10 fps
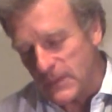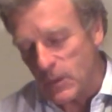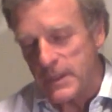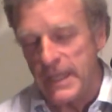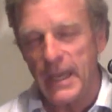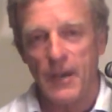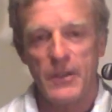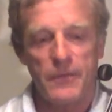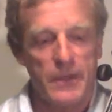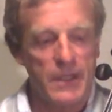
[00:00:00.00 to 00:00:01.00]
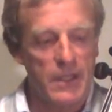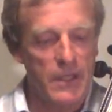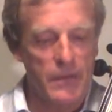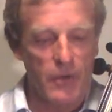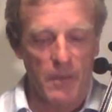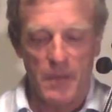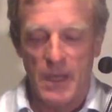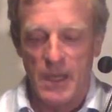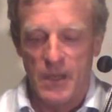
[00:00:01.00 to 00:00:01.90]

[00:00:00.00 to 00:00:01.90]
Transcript: We'll see how different this is from